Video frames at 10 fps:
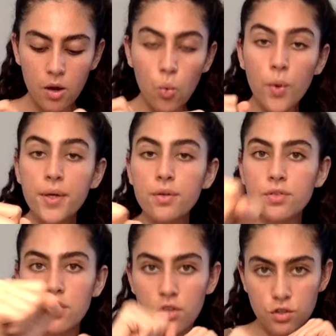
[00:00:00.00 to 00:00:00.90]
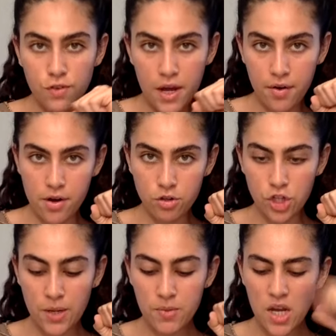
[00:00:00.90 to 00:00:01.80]
wield this fire
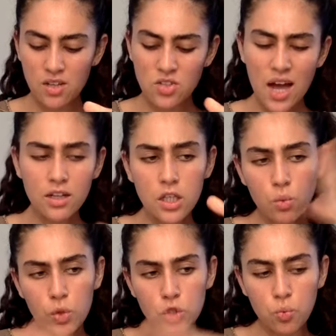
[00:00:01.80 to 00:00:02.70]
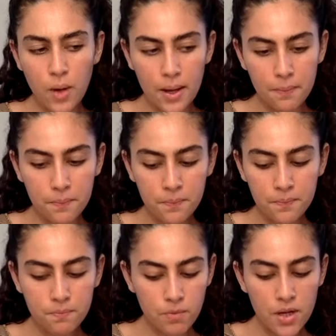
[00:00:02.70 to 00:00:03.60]
energy in exactly which way,
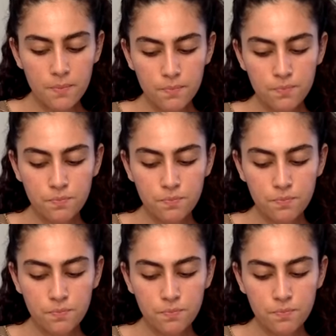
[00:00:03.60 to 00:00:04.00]
right?